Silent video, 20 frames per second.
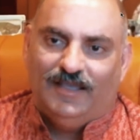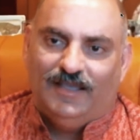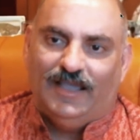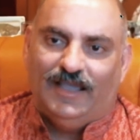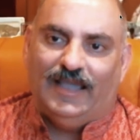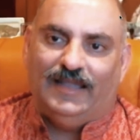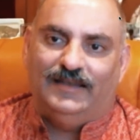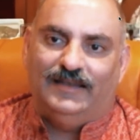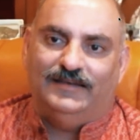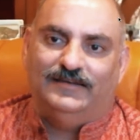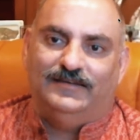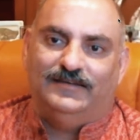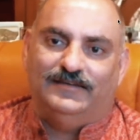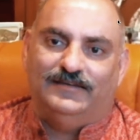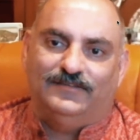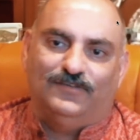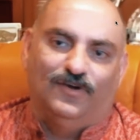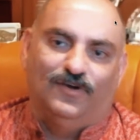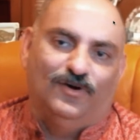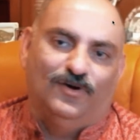And
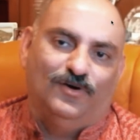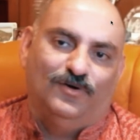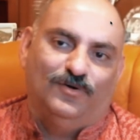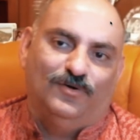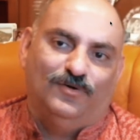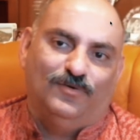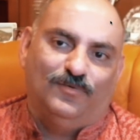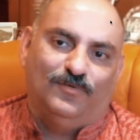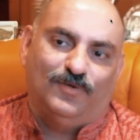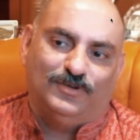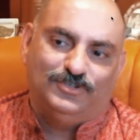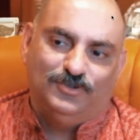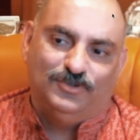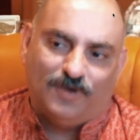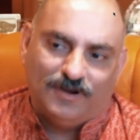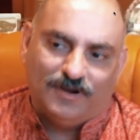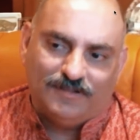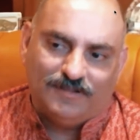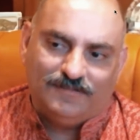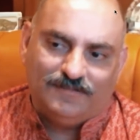so what you
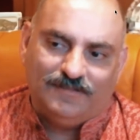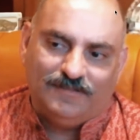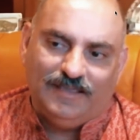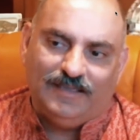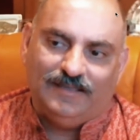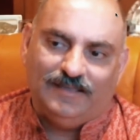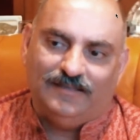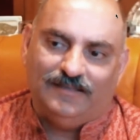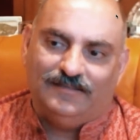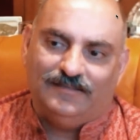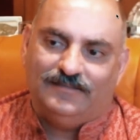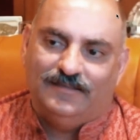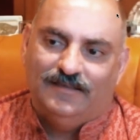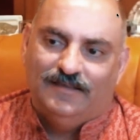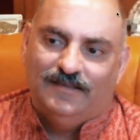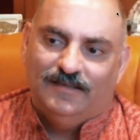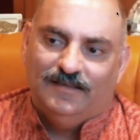want to see is